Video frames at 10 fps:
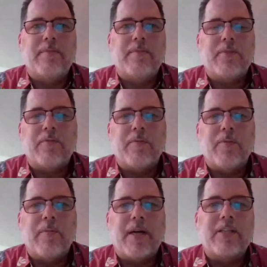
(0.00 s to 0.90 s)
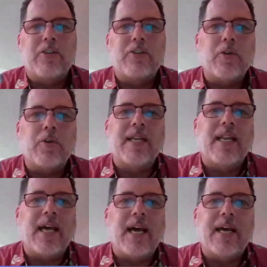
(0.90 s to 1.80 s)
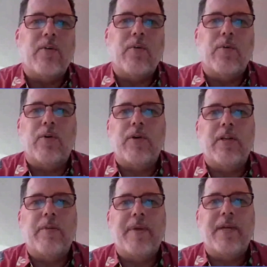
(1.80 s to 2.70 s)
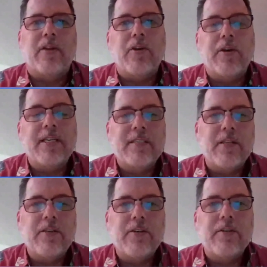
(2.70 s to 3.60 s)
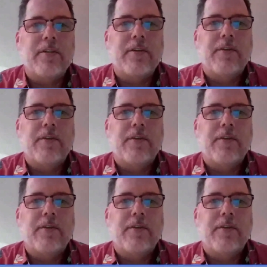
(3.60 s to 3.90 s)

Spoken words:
sort of more Montessori-like or independent learning centers.